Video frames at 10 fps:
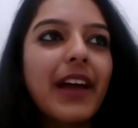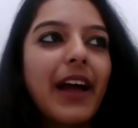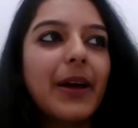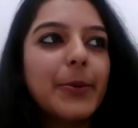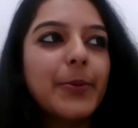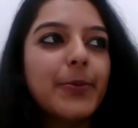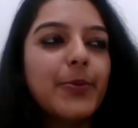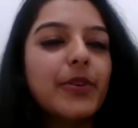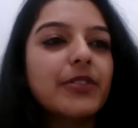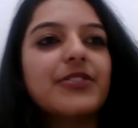I
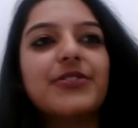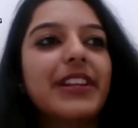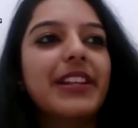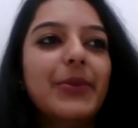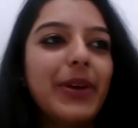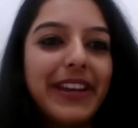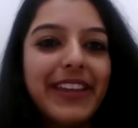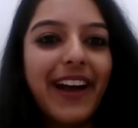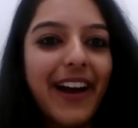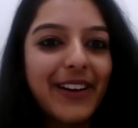worked really very
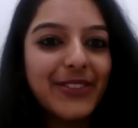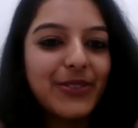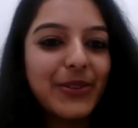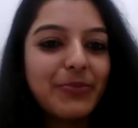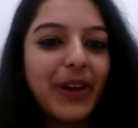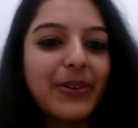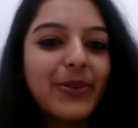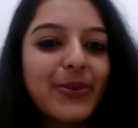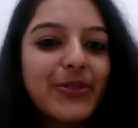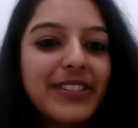hard during my
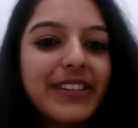course,